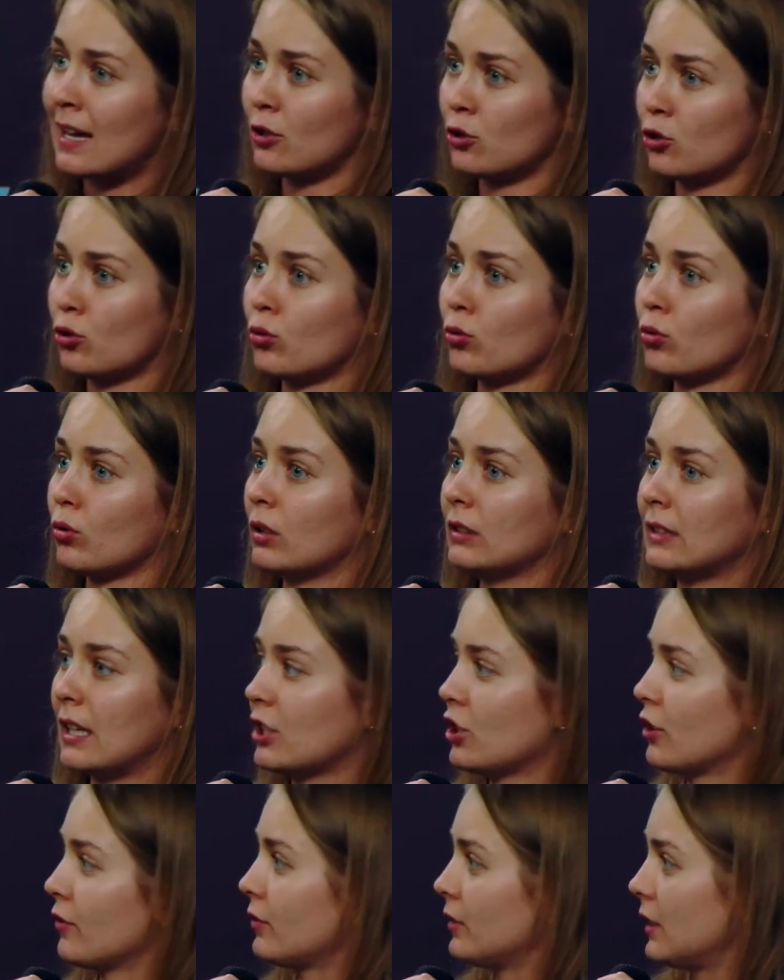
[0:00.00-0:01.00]
and I
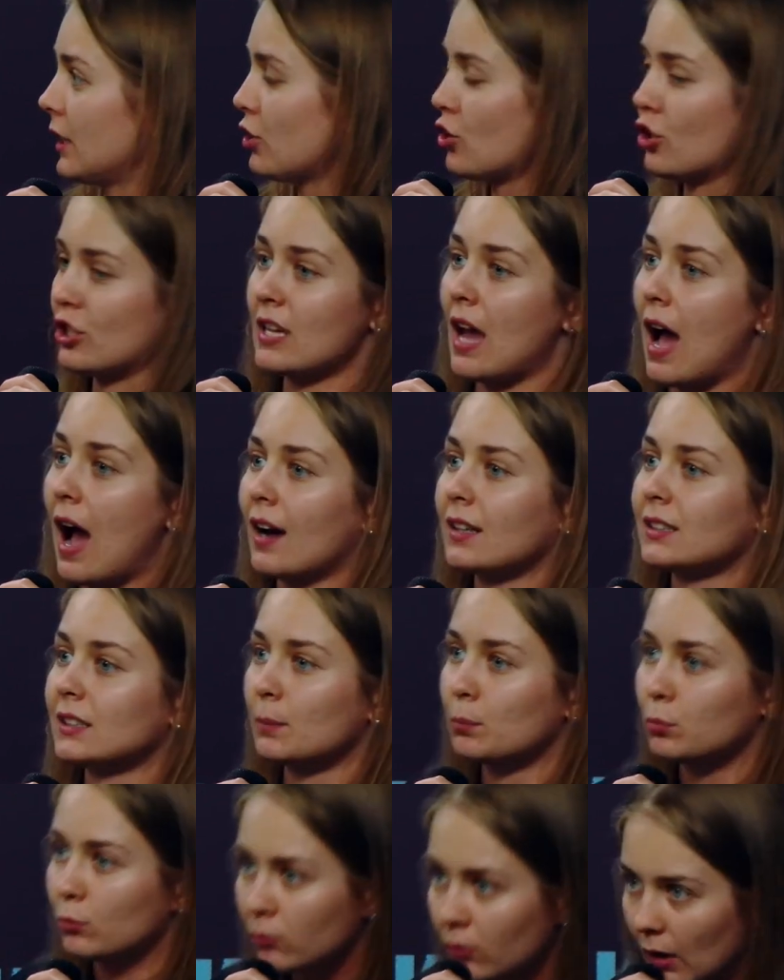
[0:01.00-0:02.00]
believe that they will
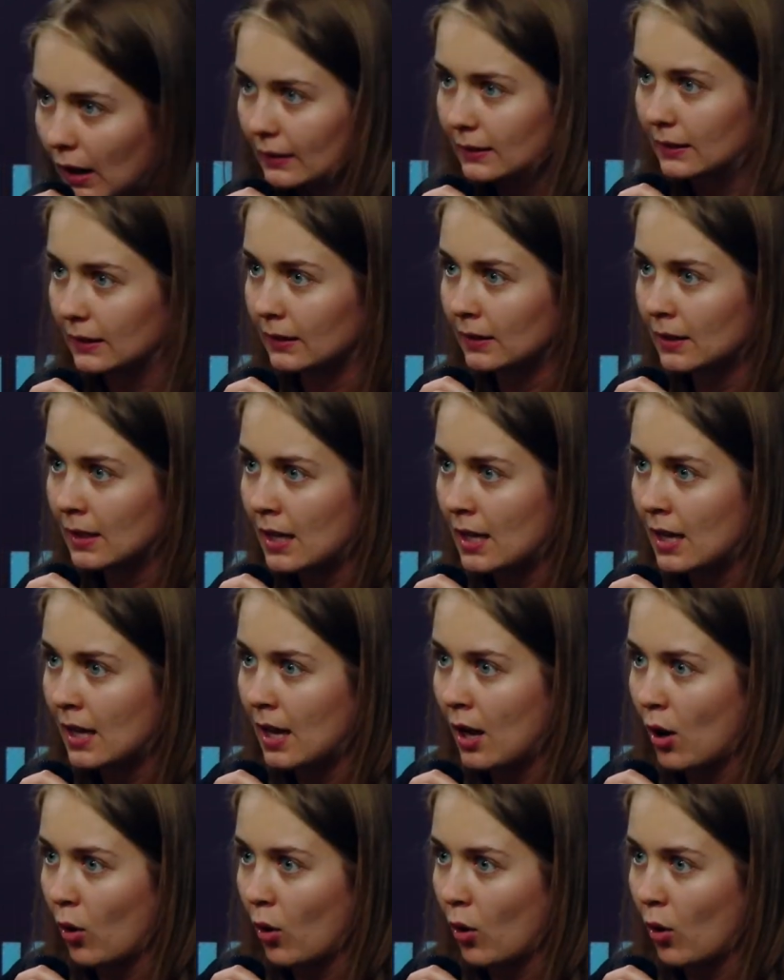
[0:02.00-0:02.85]
have to step in.